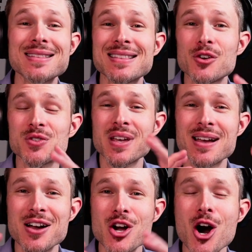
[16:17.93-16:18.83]
There's
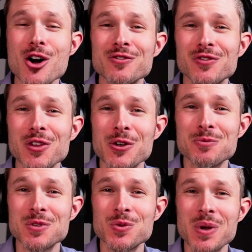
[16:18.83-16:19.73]
a conflict
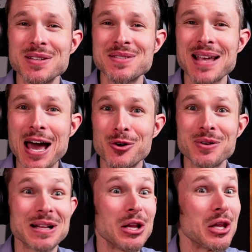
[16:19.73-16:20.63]
between Saturn
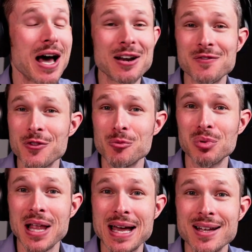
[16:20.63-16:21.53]
and a lot of other
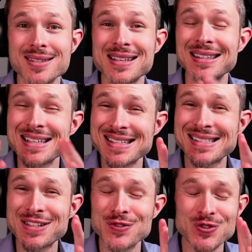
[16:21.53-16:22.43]
planets, at least
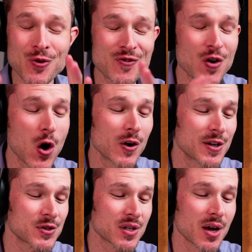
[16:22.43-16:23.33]
insofar
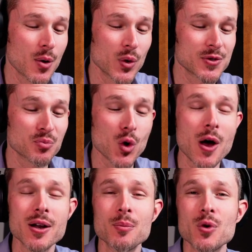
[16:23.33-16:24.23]
as was
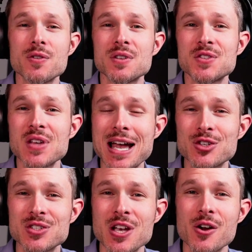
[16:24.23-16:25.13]
brought up with the
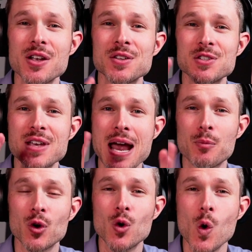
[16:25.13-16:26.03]

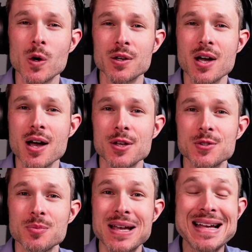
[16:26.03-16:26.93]
Sagittarius-Capricorn
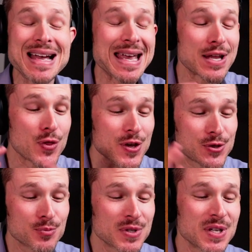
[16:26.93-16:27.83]
cusp. In
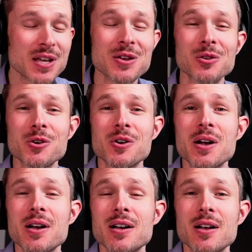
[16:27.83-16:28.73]
this
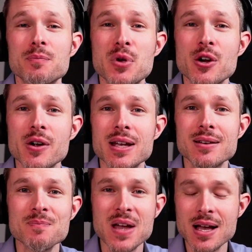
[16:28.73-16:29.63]
particular period,
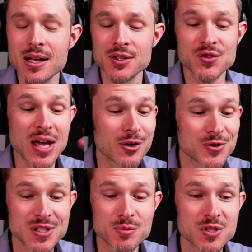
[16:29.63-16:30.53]
Saturn
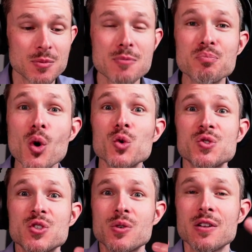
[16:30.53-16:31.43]
seems to be
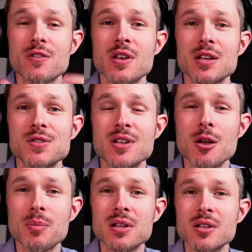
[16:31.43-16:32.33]
bolstering things and
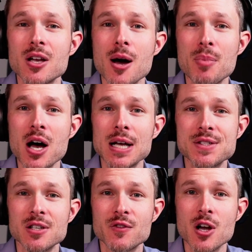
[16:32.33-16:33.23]
helping the
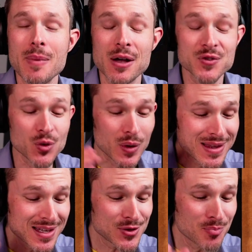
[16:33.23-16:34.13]
positive come out. So when
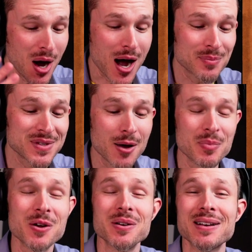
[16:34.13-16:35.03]
this popped up
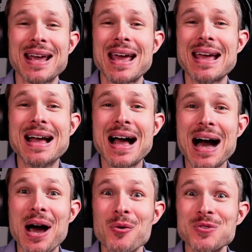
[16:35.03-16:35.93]
here today,
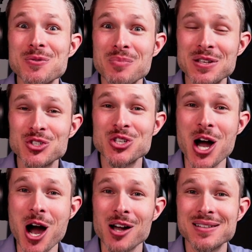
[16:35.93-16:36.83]
I was a bit
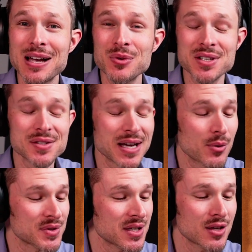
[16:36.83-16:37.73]
shocked because I
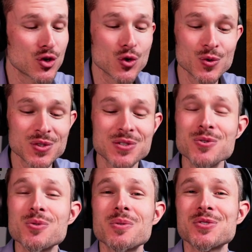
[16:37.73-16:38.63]
was getting used
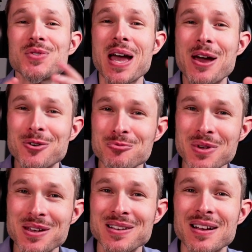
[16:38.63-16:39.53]
to Saturn
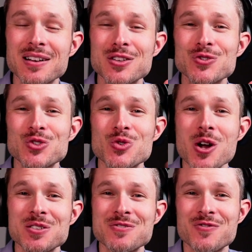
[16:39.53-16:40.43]
being a
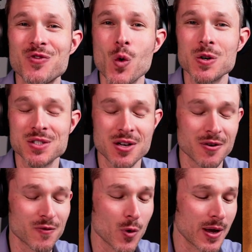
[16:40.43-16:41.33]
constructive force here
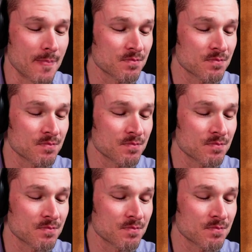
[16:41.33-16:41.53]
for you.